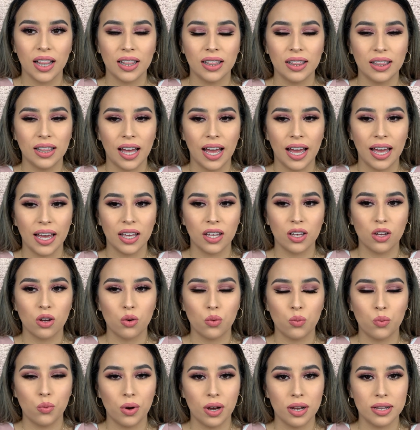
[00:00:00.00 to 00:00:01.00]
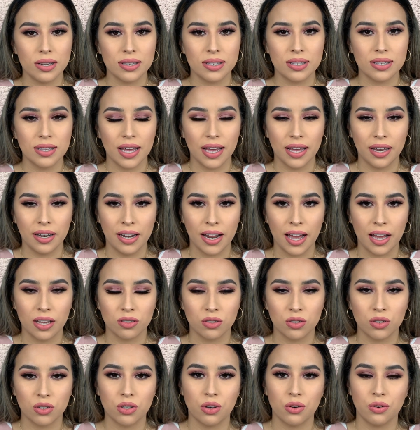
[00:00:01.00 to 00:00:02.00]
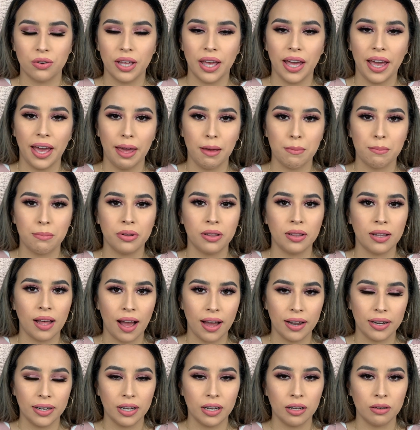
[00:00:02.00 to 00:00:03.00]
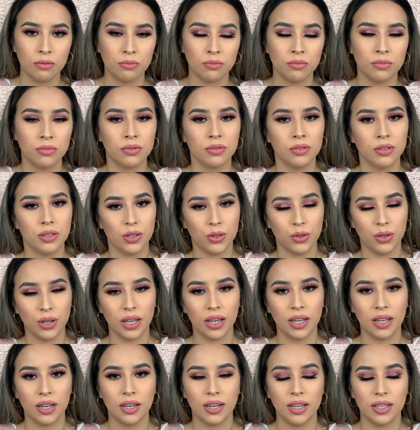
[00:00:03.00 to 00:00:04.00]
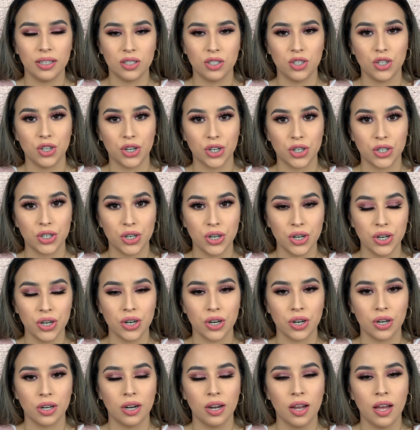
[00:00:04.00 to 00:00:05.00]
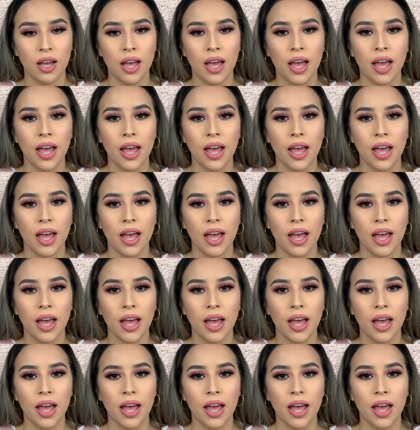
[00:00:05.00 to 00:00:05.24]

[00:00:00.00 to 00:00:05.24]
like once they announced okay platinum you can it's your turn